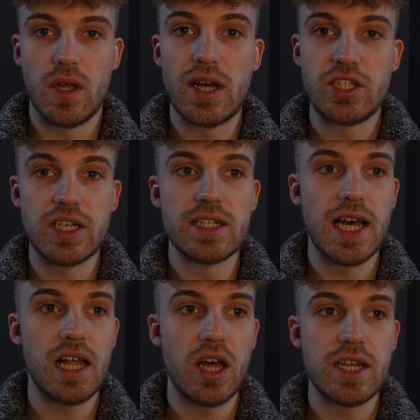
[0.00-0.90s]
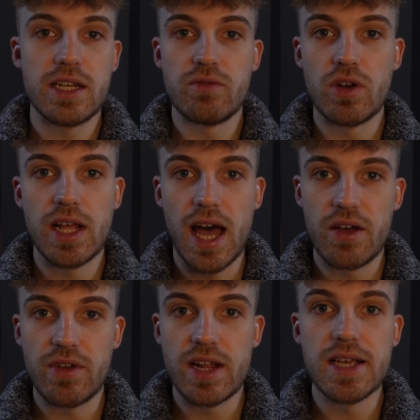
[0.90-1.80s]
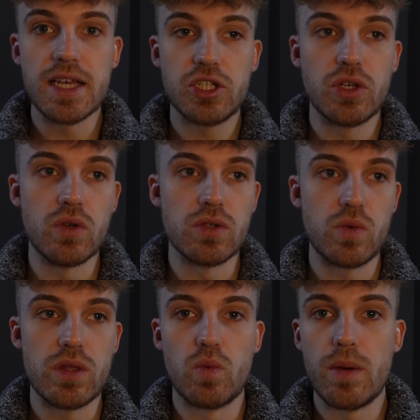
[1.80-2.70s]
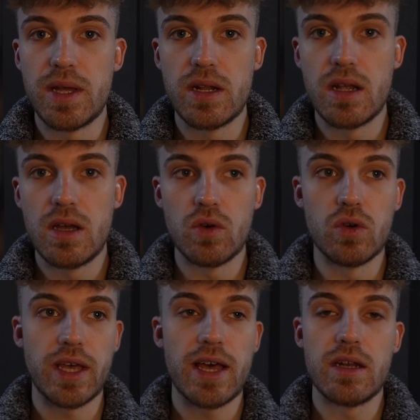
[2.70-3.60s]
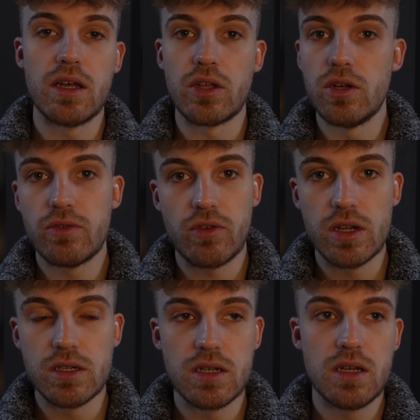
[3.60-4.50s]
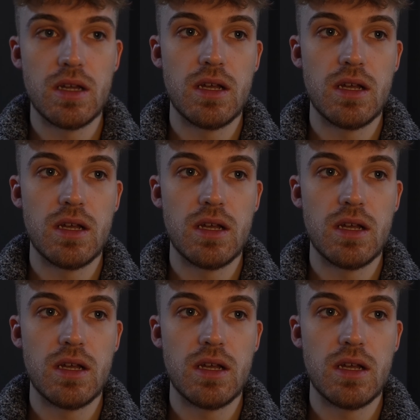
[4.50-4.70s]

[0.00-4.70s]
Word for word: Now, as you can tell, I didn't really have any issues with women or getting a girlfriend